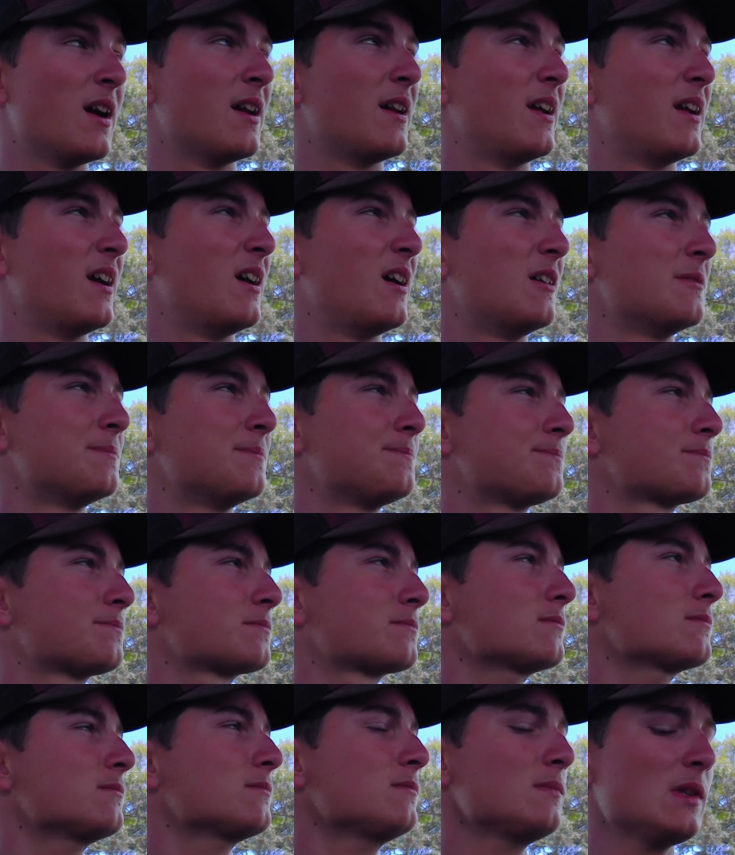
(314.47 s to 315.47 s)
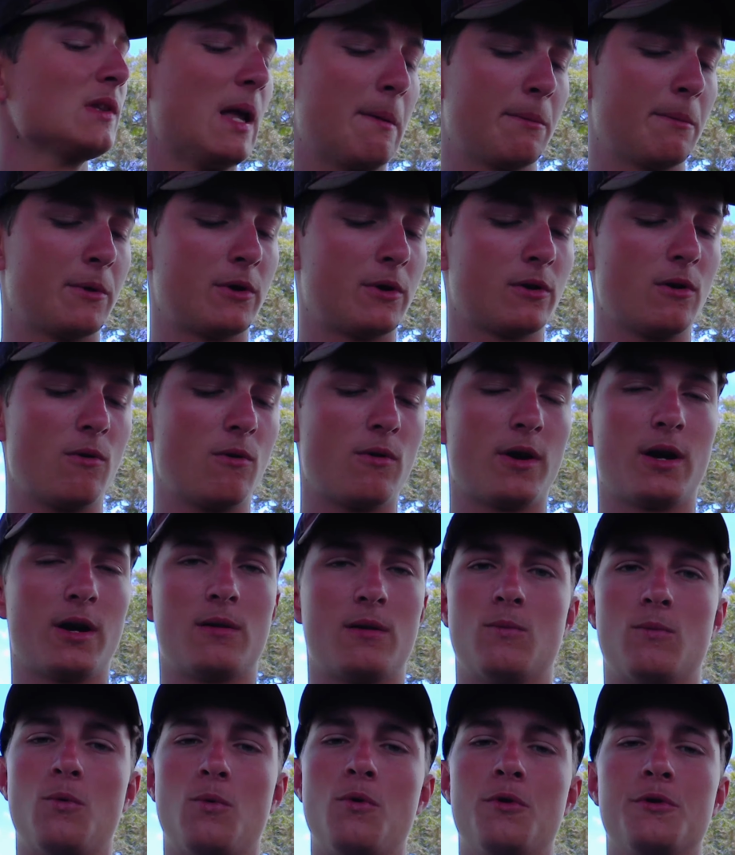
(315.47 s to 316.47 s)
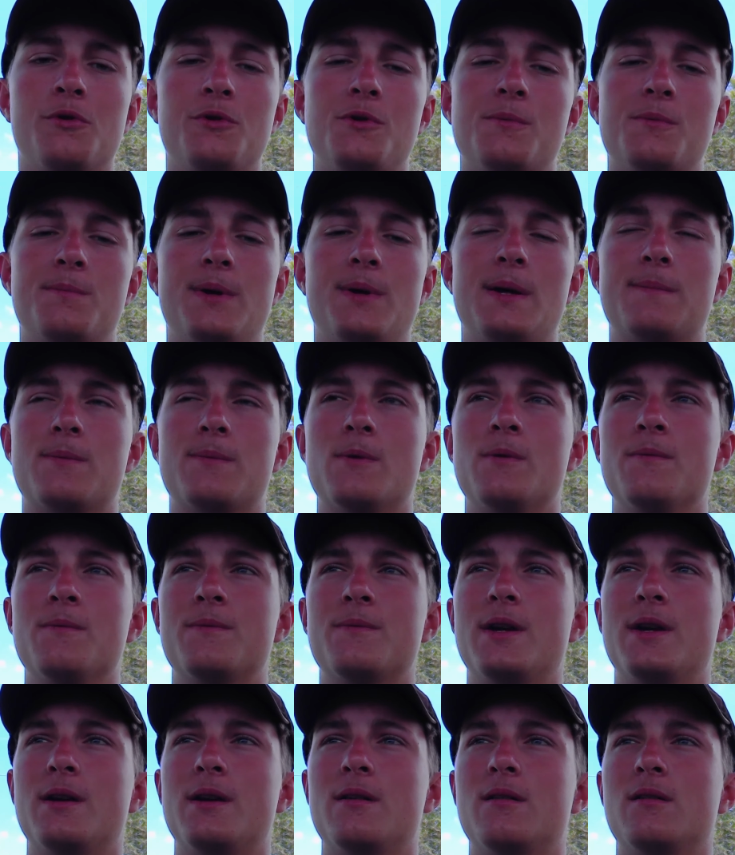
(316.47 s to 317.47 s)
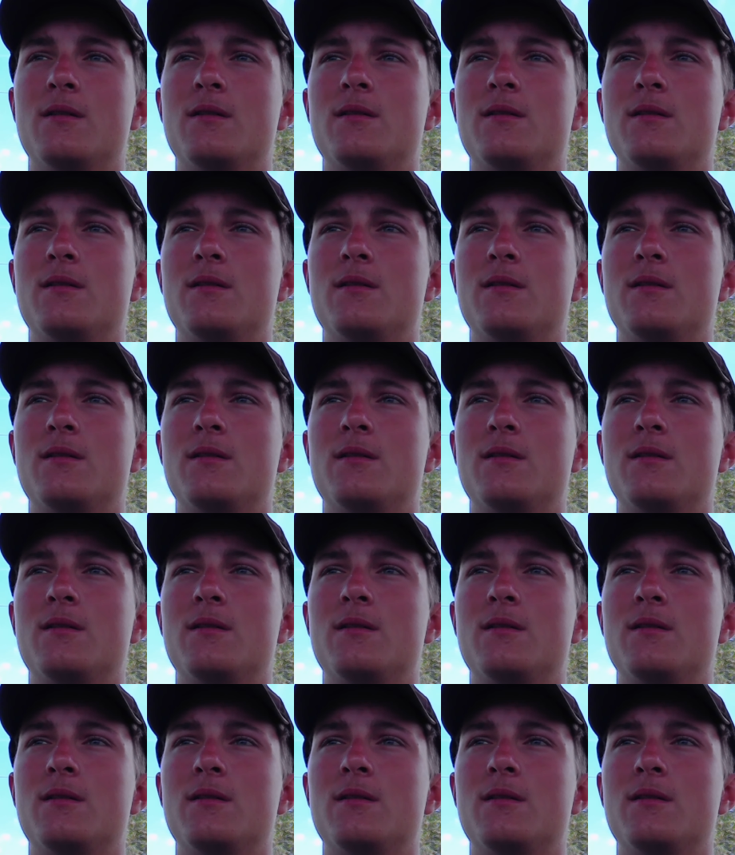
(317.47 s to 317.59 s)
Now, I'm going to go ahead and warn you people that